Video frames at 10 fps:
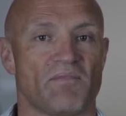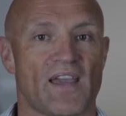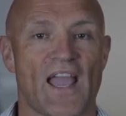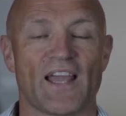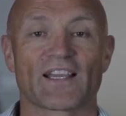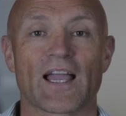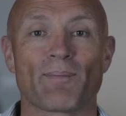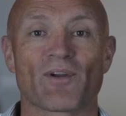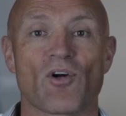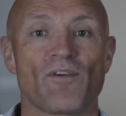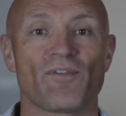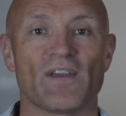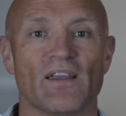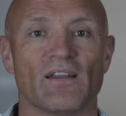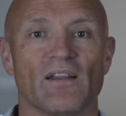had a cup of
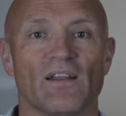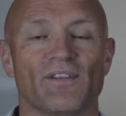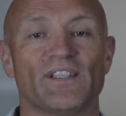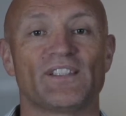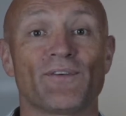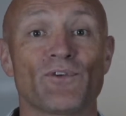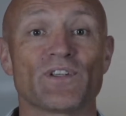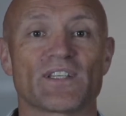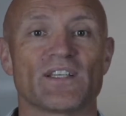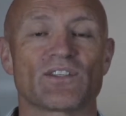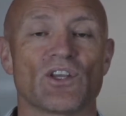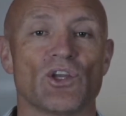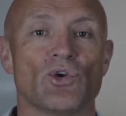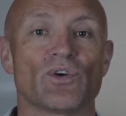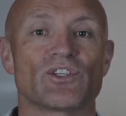coffee. The difference is
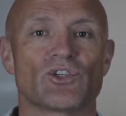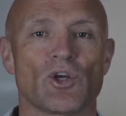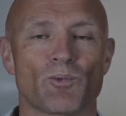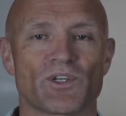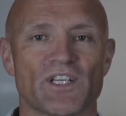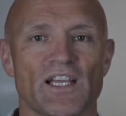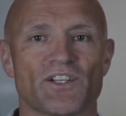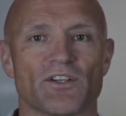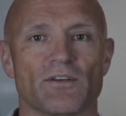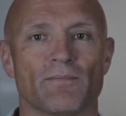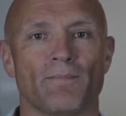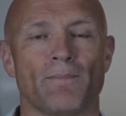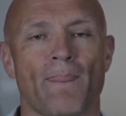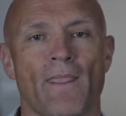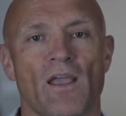your interpretation,
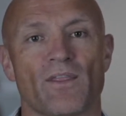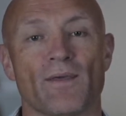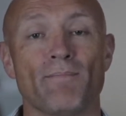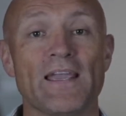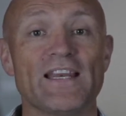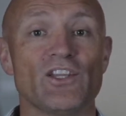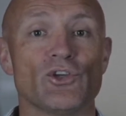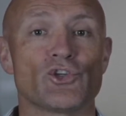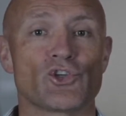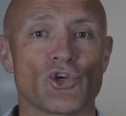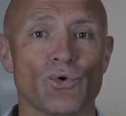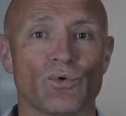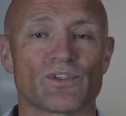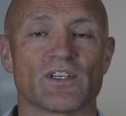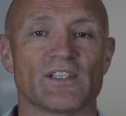the meaning you
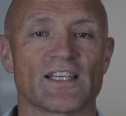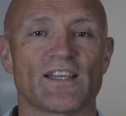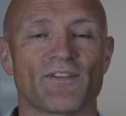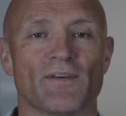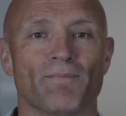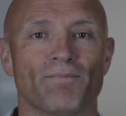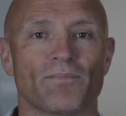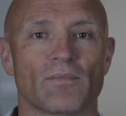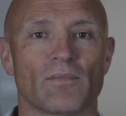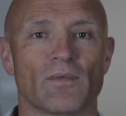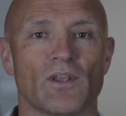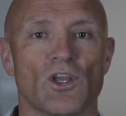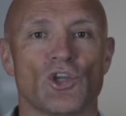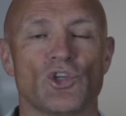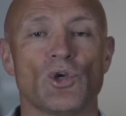choose to give them.
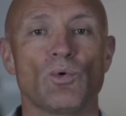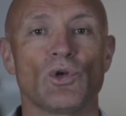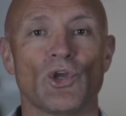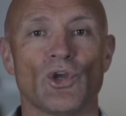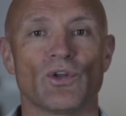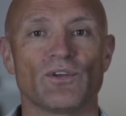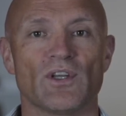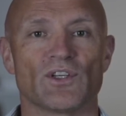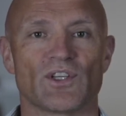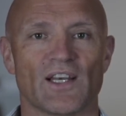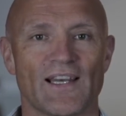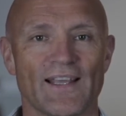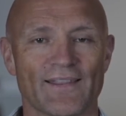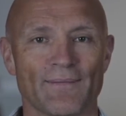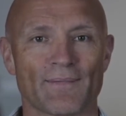You will learn to
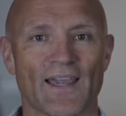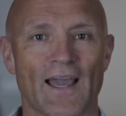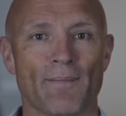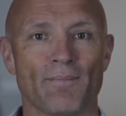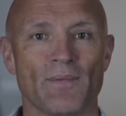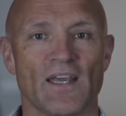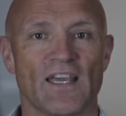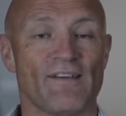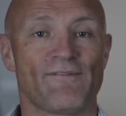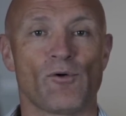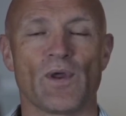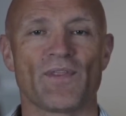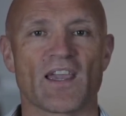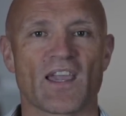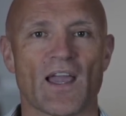let them come if or
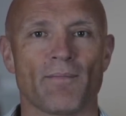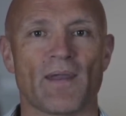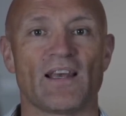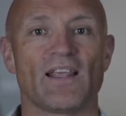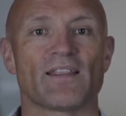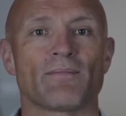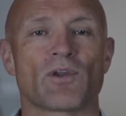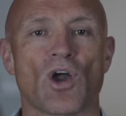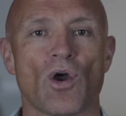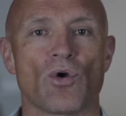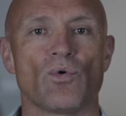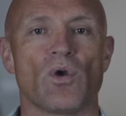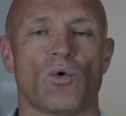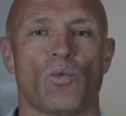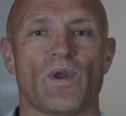when they come and let them go
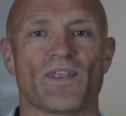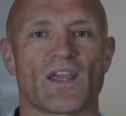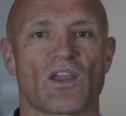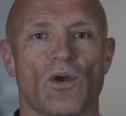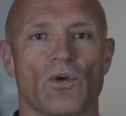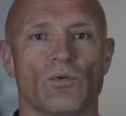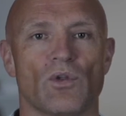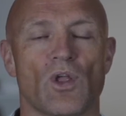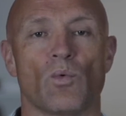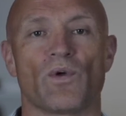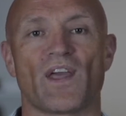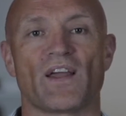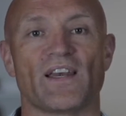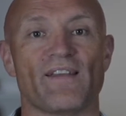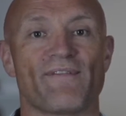when they go
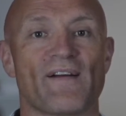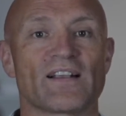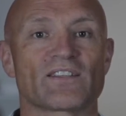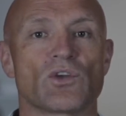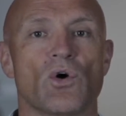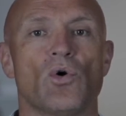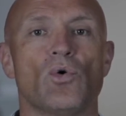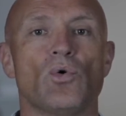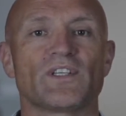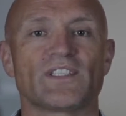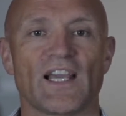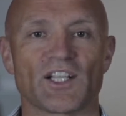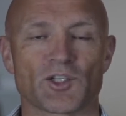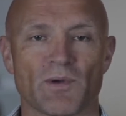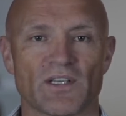without any fuss or
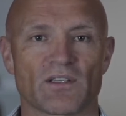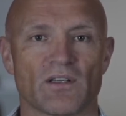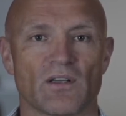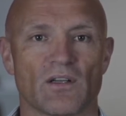attachment